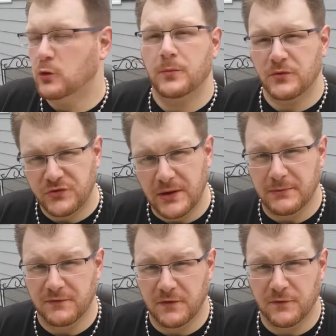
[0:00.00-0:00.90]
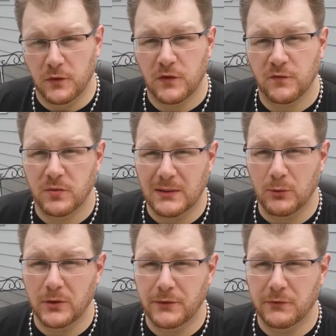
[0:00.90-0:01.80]
more perceptive of you have
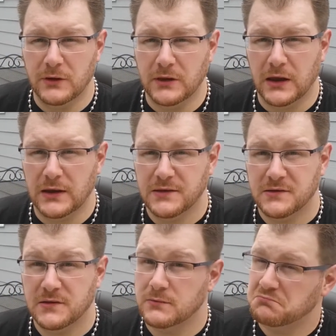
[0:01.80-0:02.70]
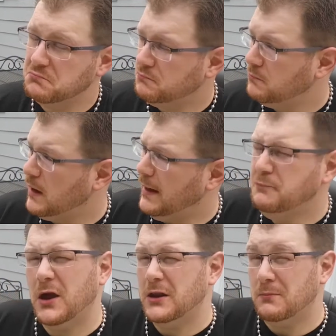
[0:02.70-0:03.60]
probably realized, I'm
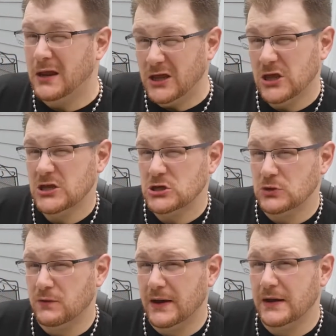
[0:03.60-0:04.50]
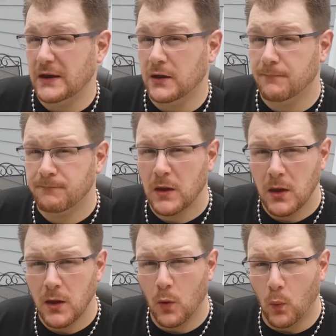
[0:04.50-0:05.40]
not in my kitchen right now.
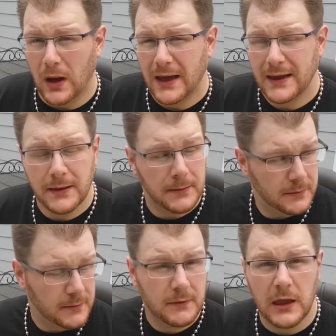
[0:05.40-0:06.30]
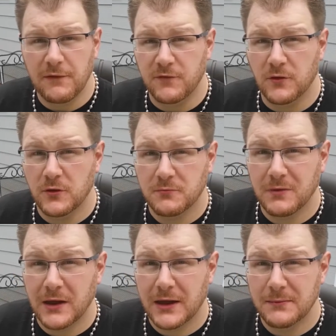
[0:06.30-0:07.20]
Why? If you look
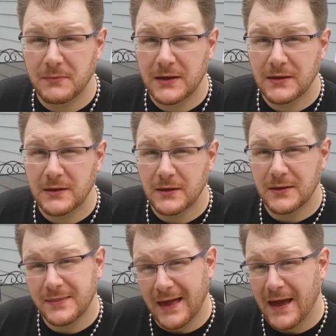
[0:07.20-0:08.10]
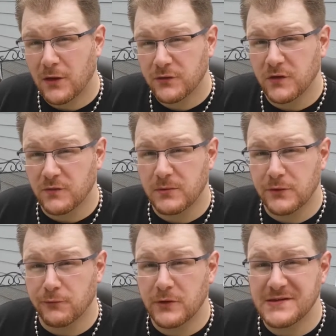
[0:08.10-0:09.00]
behind me, the house has been
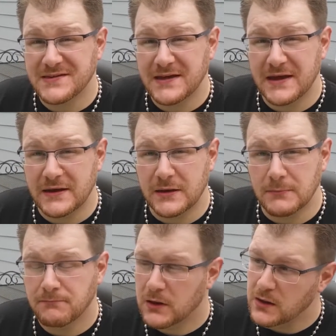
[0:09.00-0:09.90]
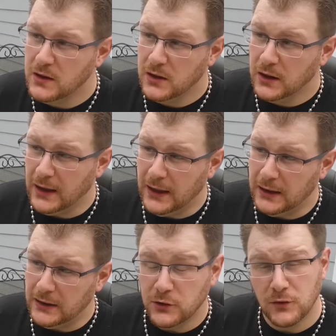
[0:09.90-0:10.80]
re-sided.
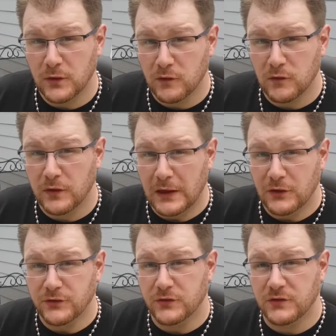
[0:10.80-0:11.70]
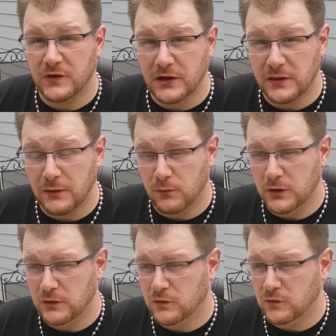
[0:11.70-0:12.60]
And in doing so, they also decided they
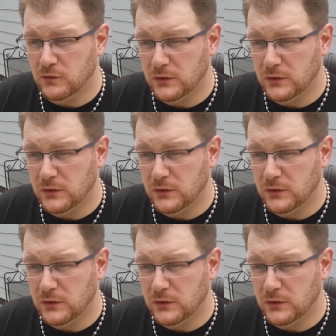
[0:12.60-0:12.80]
wanted to